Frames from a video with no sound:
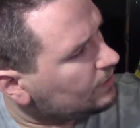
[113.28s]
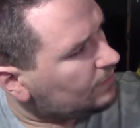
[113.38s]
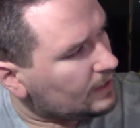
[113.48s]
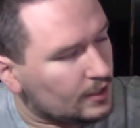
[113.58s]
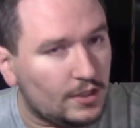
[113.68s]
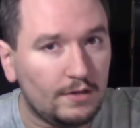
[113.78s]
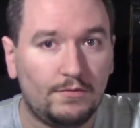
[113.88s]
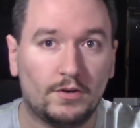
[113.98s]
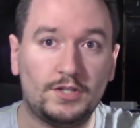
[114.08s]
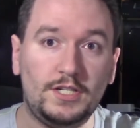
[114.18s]
NVIDIA
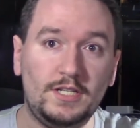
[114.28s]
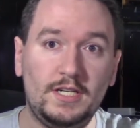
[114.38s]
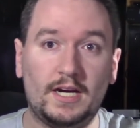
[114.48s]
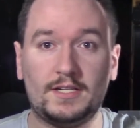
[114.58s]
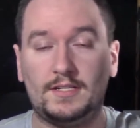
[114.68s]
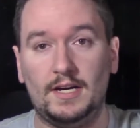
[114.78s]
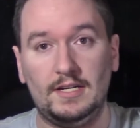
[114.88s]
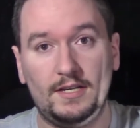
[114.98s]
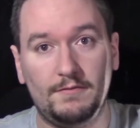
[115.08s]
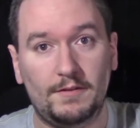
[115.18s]
GeForce GTX
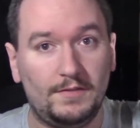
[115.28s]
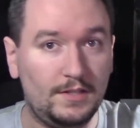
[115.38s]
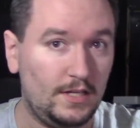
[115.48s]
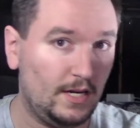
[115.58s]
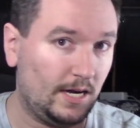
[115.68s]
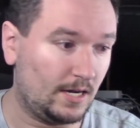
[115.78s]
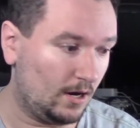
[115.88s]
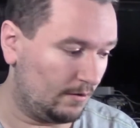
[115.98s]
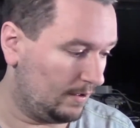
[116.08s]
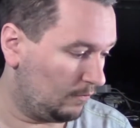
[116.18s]
1050 Ti
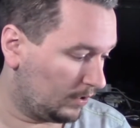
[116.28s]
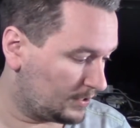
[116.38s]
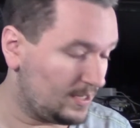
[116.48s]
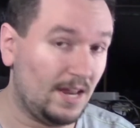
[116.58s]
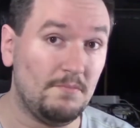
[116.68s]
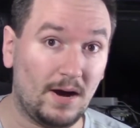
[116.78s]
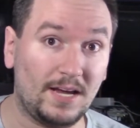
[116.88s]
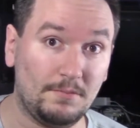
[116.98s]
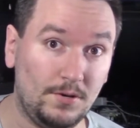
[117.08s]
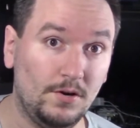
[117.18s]
card that works in my
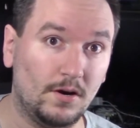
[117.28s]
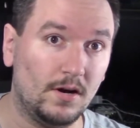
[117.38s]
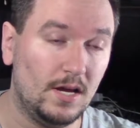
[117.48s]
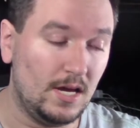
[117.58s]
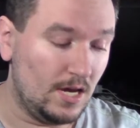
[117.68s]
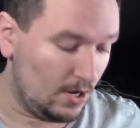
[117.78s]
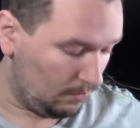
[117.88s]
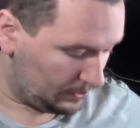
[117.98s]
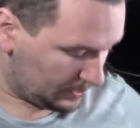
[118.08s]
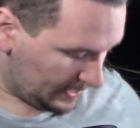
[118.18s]
computer,
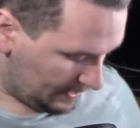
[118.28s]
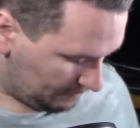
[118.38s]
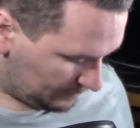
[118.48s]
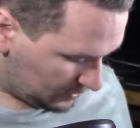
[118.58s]
which I am